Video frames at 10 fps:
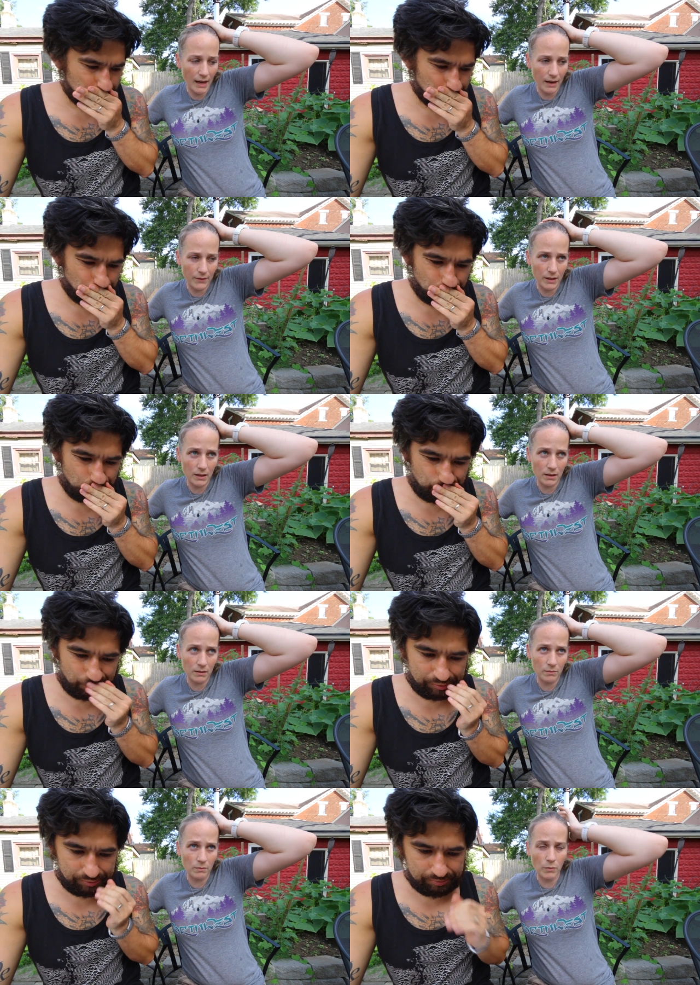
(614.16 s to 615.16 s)

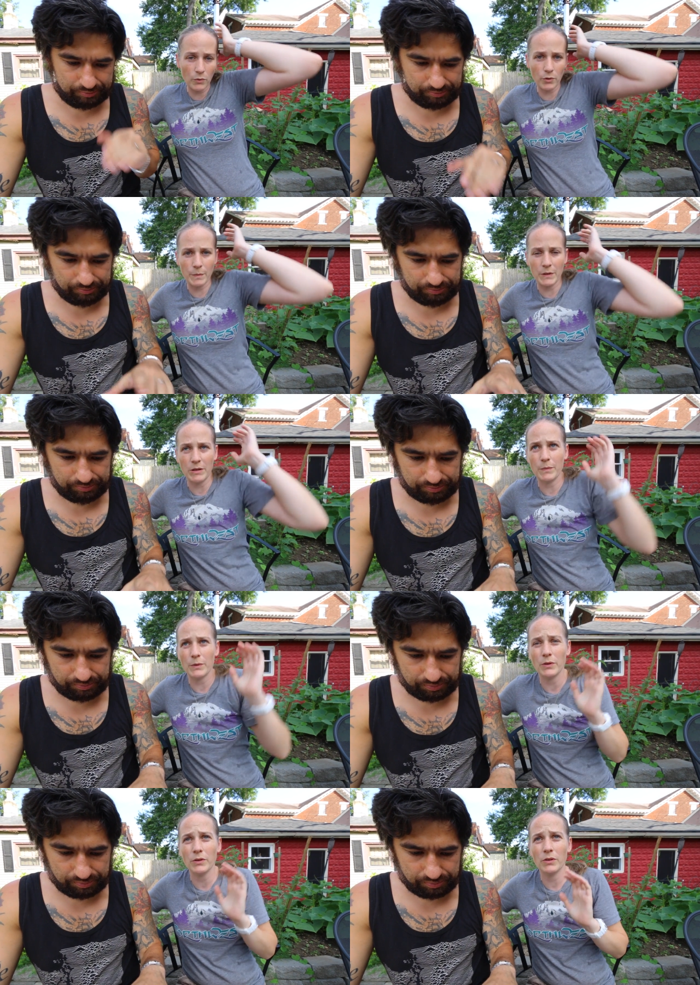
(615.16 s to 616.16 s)
Speaker 1: having more
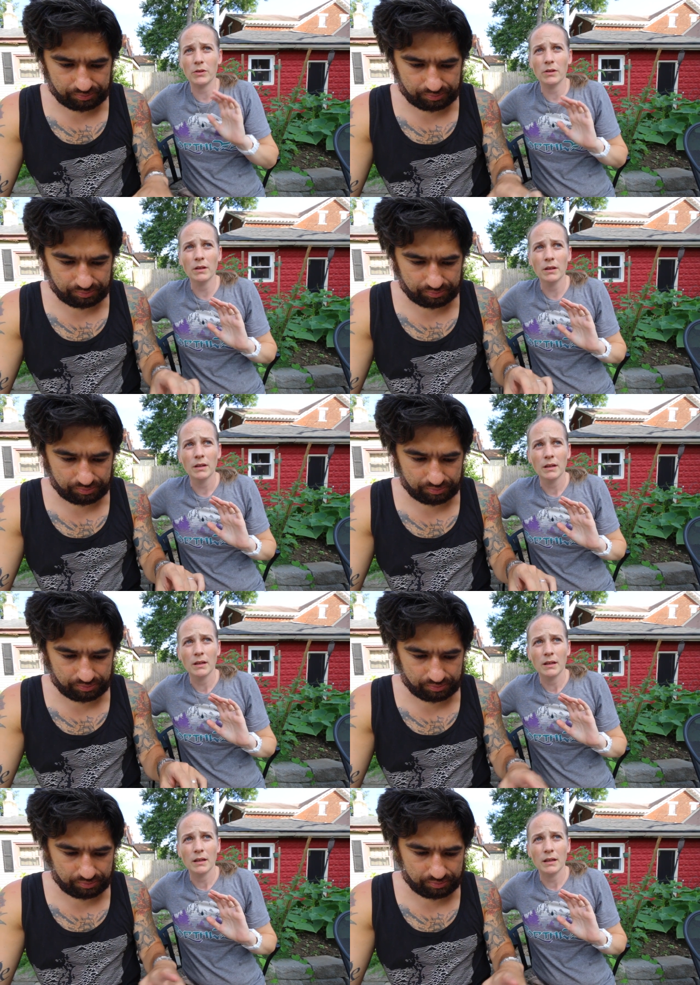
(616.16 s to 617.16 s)
people
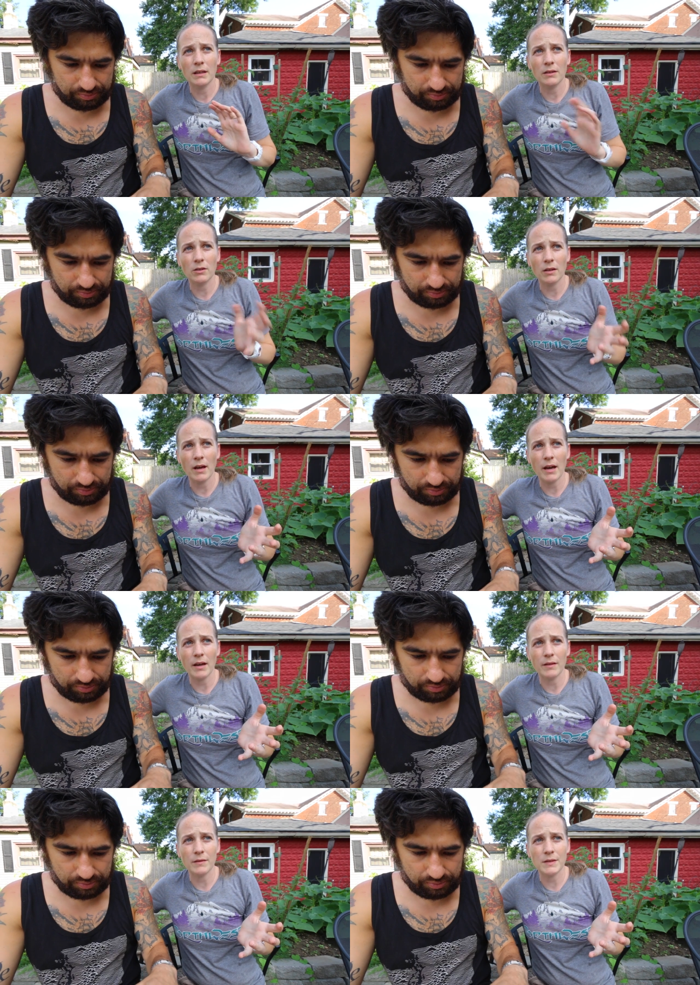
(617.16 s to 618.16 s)
in their
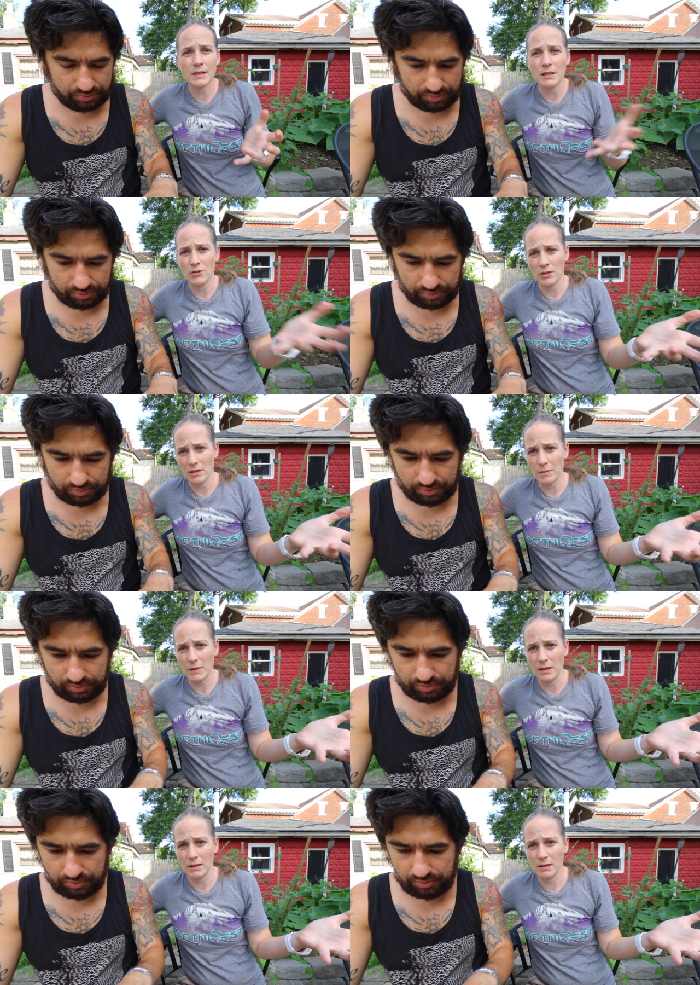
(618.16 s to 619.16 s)
lives teaching
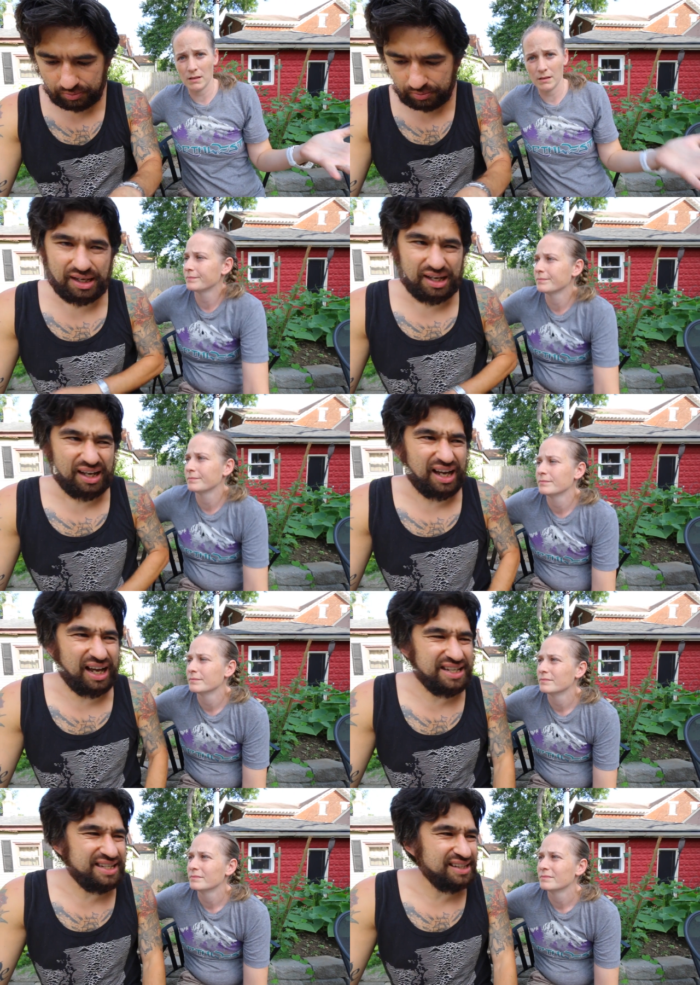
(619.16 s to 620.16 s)
them things.
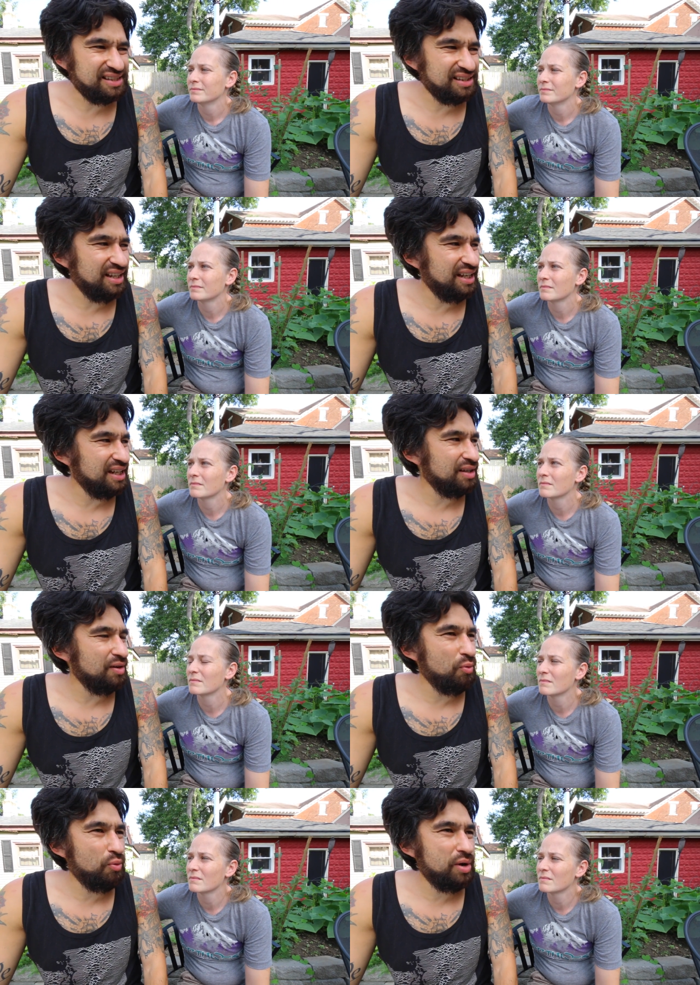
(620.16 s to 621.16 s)
Speaker 2: I
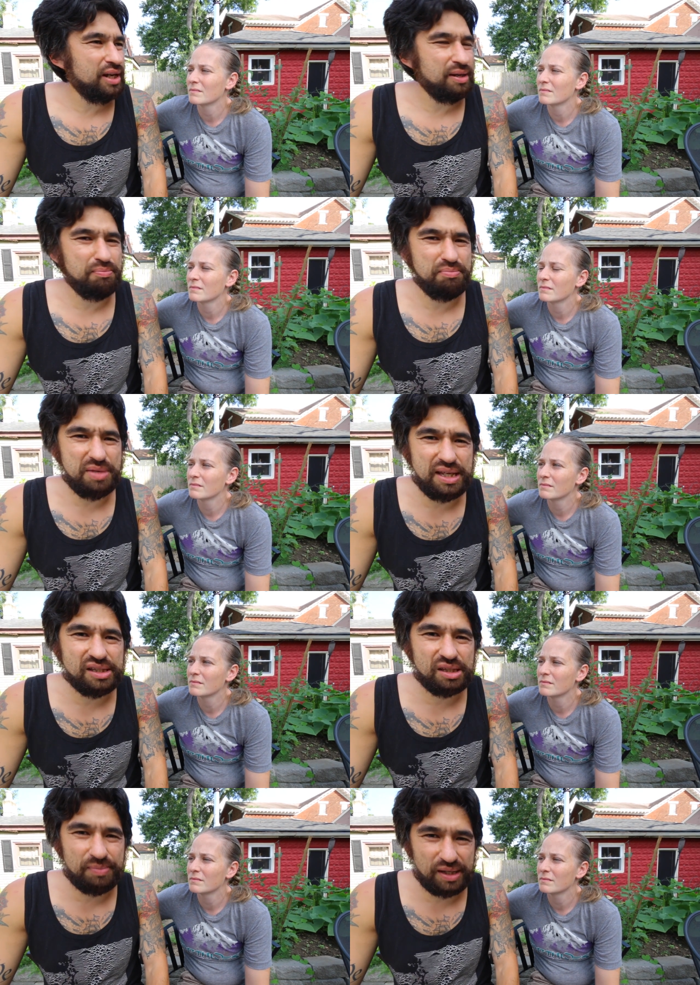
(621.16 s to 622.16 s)
dislike what it
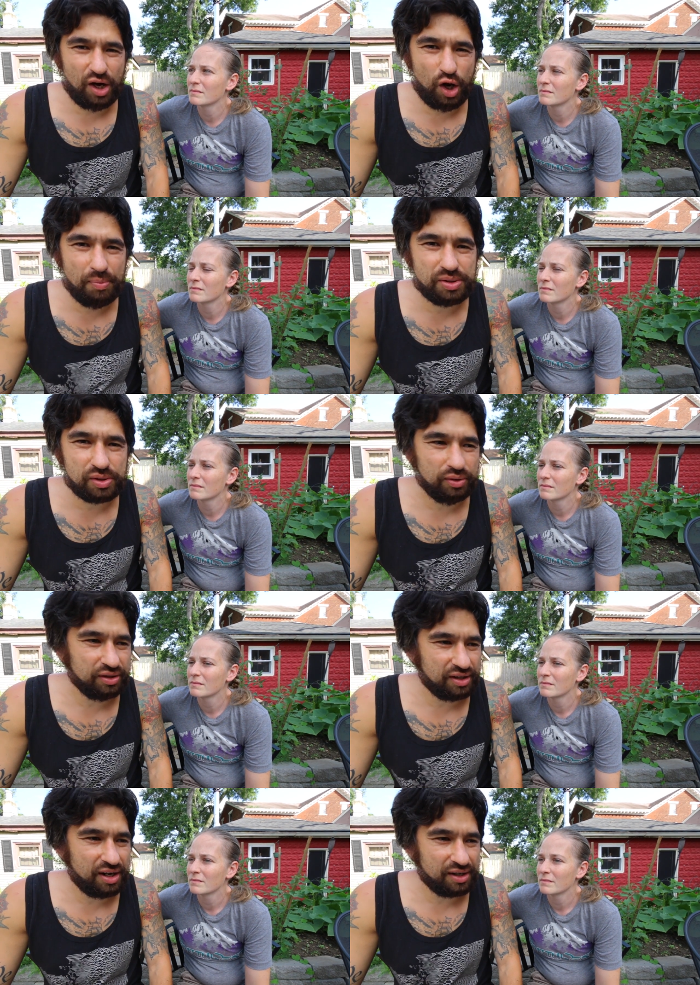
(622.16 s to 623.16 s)
means to be a
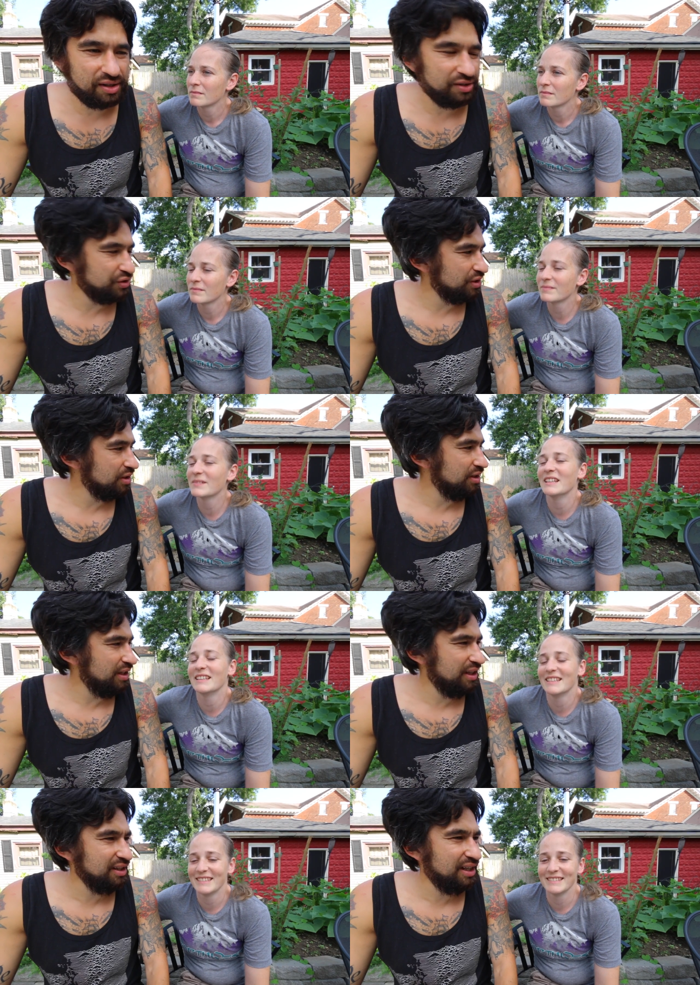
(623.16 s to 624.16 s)
homeschooler in our culture.
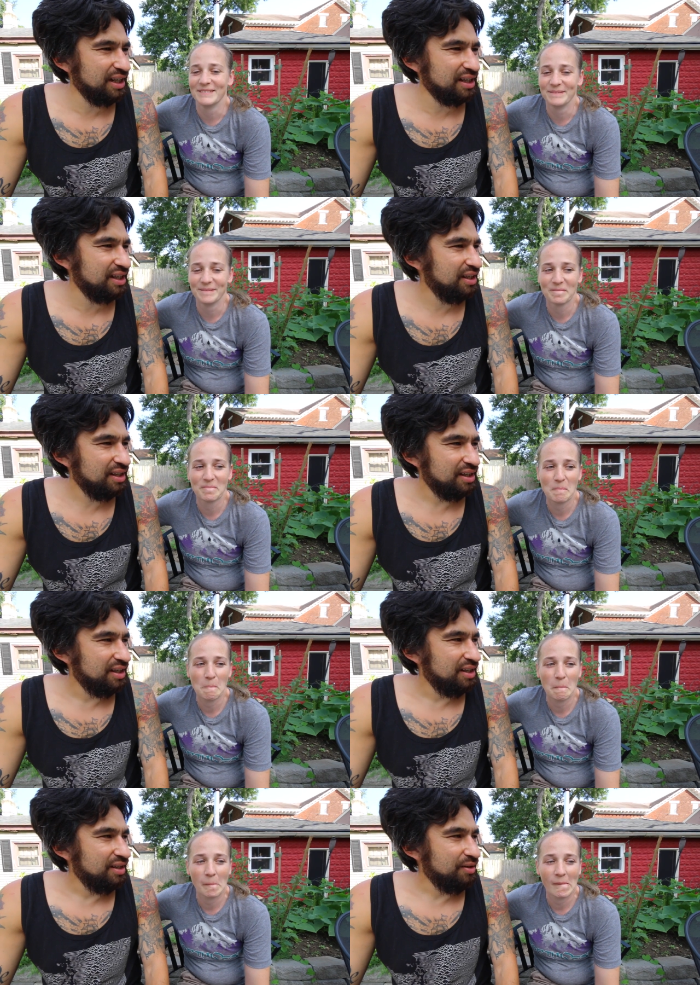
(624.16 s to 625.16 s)
It like,
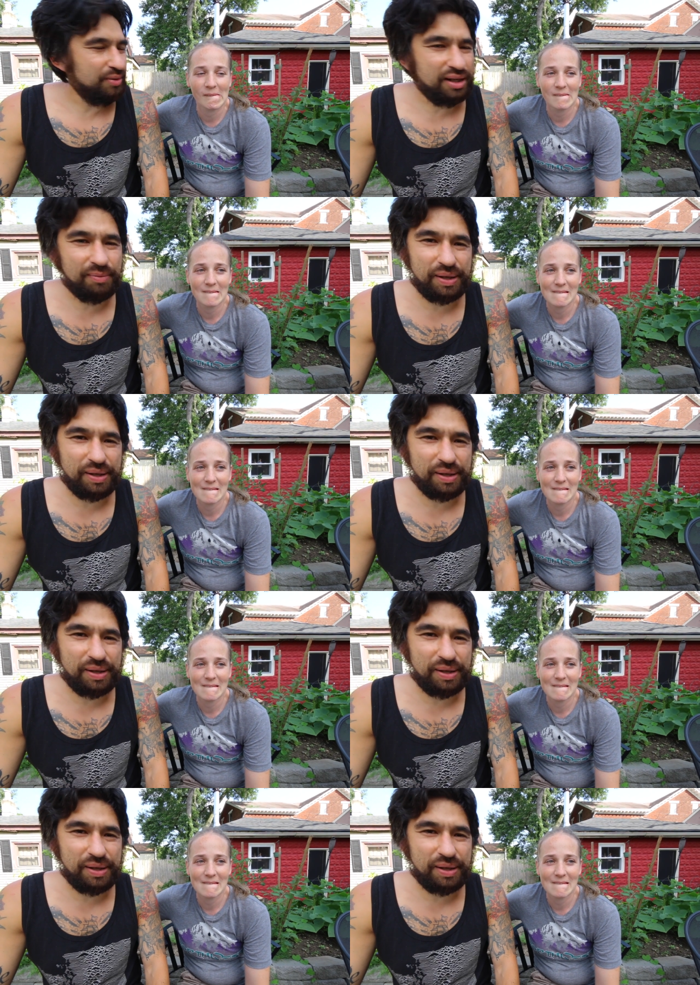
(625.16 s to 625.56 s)
what a